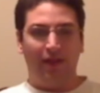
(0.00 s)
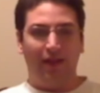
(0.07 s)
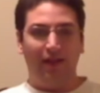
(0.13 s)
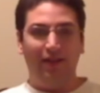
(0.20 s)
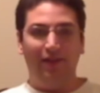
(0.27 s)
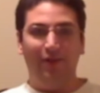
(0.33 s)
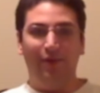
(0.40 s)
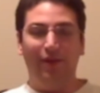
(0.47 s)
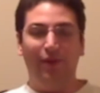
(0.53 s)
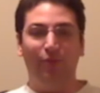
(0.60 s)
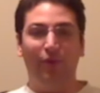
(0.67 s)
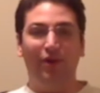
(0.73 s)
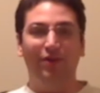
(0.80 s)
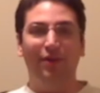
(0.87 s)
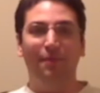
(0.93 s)
Hello
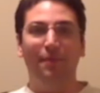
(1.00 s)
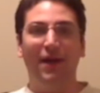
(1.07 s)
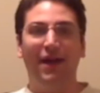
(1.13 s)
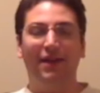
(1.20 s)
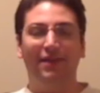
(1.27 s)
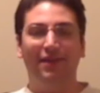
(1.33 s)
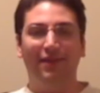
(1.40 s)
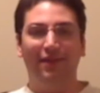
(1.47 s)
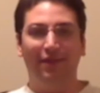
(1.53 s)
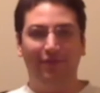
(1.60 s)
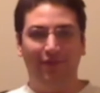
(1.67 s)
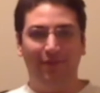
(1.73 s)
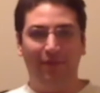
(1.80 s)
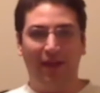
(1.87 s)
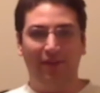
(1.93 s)
and welcome back to
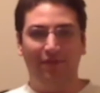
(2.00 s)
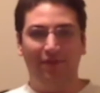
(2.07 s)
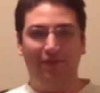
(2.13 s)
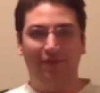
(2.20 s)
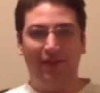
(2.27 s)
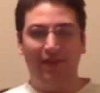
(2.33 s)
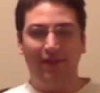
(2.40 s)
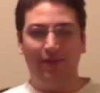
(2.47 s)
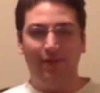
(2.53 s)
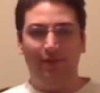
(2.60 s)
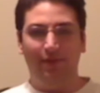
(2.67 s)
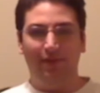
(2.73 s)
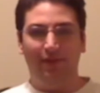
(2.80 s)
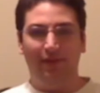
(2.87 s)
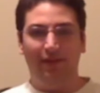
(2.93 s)
Dungeon Mastering
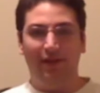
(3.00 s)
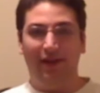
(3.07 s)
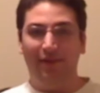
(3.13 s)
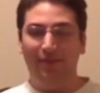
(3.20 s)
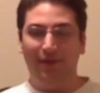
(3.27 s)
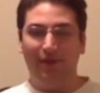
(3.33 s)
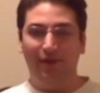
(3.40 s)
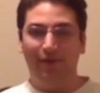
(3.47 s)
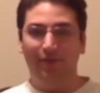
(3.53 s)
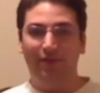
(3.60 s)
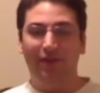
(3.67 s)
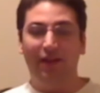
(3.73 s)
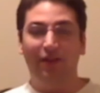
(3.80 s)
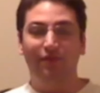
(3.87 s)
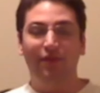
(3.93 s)
Videos. I'm your
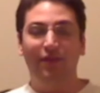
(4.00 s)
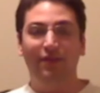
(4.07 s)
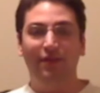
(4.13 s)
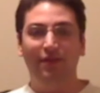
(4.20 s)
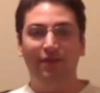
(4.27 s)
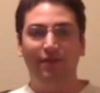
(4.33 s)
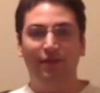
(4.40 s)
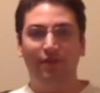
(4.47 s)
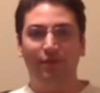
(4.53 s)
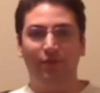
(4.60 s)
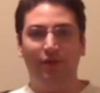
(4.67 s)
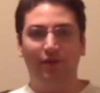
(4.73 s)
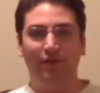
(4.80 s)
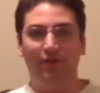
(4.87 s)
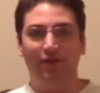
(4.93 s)
host and resident nerd
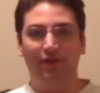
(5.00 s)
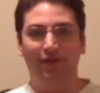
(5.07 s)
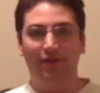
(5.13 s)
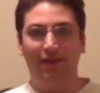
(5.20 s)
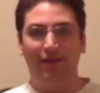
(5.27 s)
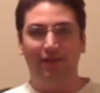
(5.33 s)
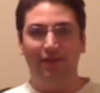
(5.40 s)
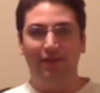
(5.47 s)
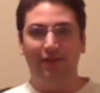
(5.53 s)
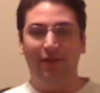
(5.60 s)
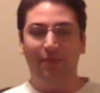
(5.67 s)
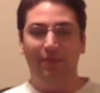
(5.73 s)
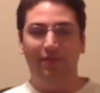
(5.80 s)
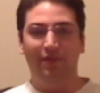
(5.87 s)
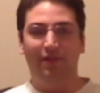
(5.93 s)
watcher, Nicholas
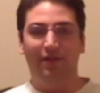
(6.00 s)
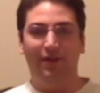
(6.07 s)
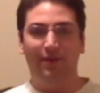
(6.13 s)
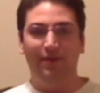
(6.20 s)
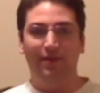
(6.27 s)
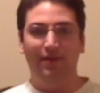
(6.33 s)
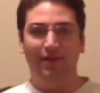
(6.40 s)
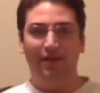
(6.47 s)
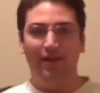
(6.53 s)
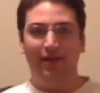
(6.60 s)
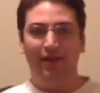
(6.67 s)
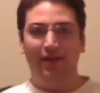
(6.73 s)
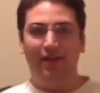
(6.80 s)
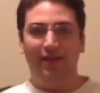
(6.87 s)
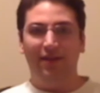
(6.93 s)
DiPetrillo.
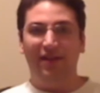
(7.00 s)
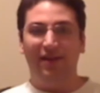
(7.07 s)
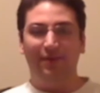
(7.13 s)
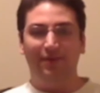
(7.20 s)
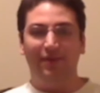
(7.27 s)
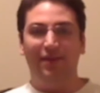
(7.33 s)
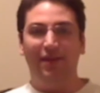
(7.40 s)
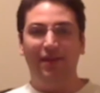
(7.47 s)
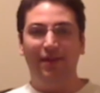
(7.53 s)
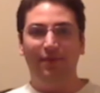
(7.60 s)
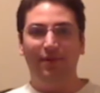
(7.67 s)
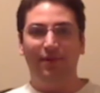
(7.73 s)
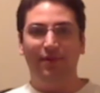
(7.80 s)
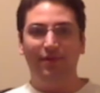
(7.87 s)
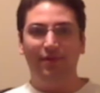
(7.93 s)
Now, today
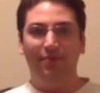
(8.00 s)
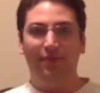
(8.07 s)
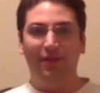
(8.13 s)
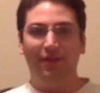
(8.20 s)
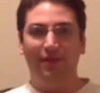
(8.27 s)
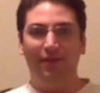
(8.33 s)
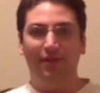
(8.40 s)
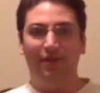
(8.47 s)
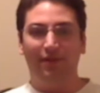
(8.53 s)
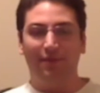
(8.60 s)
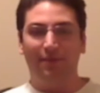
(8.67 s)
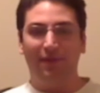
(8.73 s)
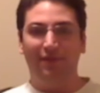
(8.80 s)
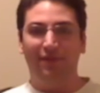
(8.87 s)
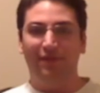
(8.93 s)
we're going to be doing a
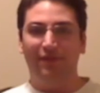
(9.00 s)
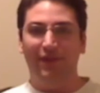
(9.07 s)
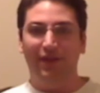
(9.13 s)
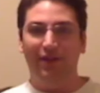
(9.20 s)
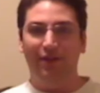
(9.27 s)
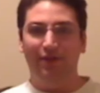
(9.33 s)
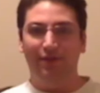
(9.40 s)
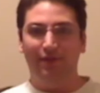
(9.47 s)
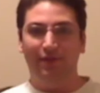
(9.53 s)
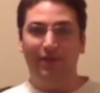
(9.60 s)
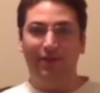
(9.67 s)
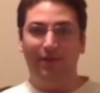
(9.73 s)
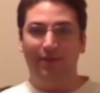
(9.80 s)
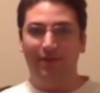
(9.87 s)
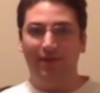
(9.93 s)
special video
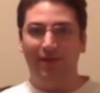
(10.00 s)
review.